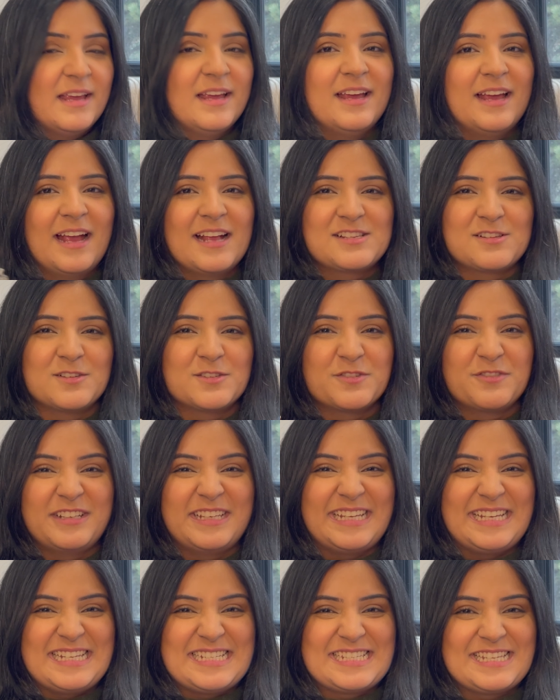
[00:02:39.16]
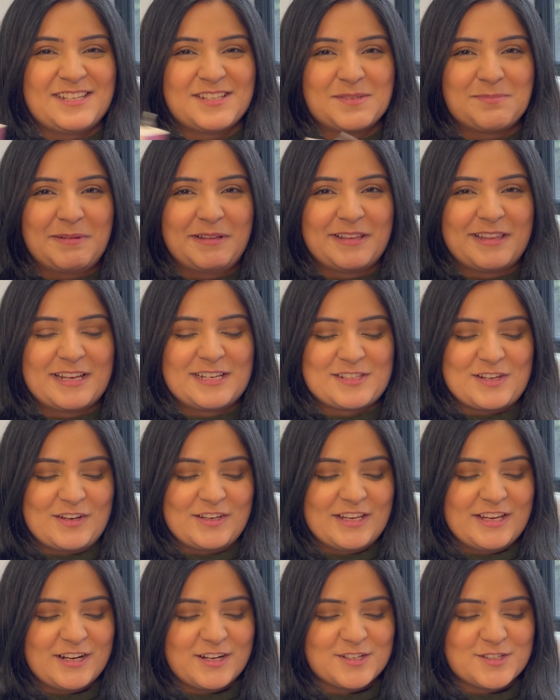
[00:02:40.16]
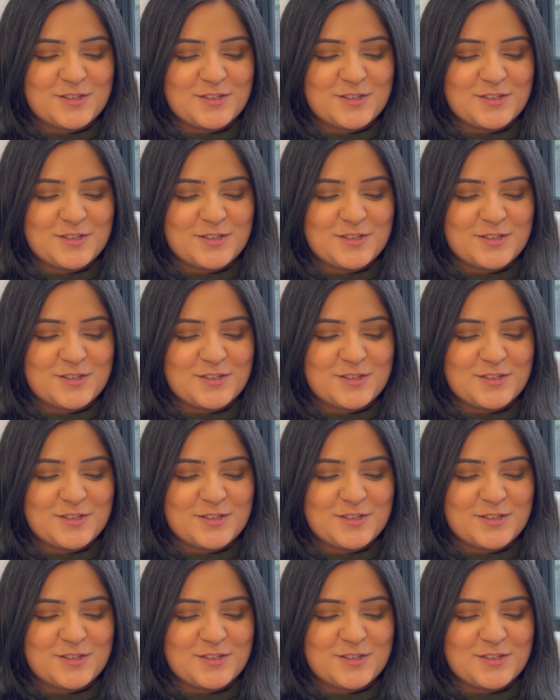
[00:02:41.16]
It's also really easy to spill things on here,